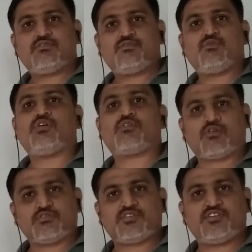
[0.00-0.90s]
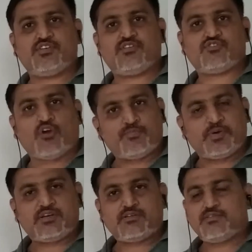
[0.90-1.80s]
to a grocery
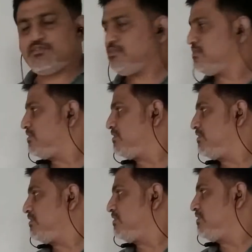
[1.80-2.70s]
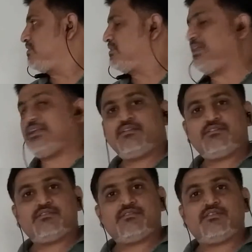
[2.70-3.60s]
shopper, then
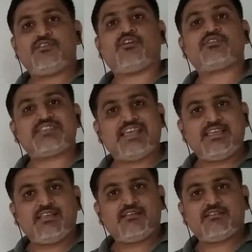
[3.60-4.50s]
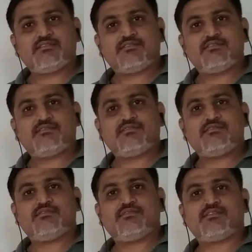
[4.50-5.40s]
you are saying
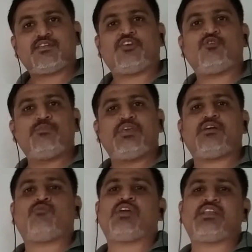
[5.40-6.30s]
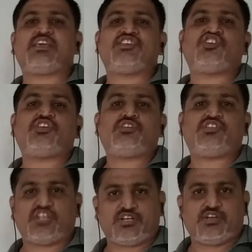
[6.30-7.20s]
give me a 1
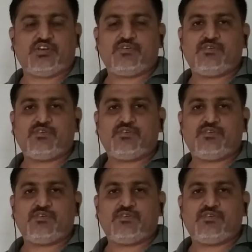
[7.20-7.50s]
kg jaggery.